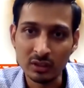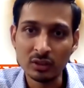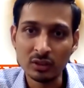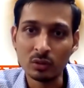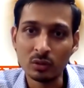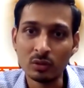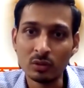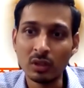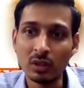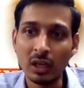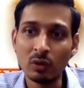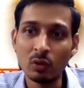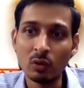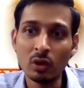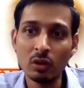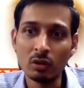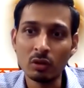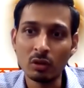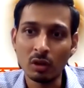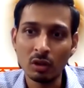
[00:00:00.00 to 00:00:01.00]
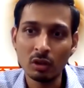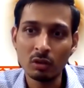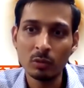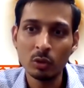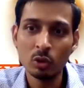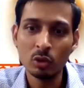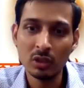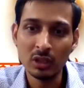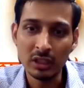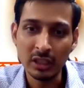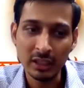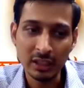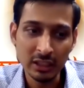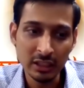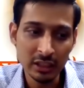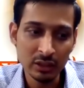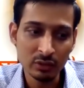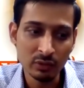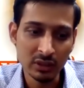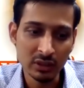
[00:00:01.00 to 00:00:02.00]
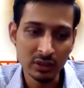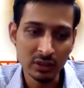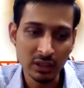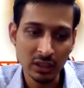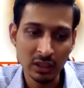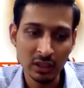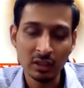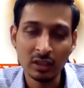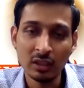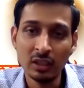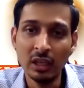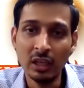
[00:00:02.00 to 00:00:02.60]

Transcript: So I want to talk about the techniques which are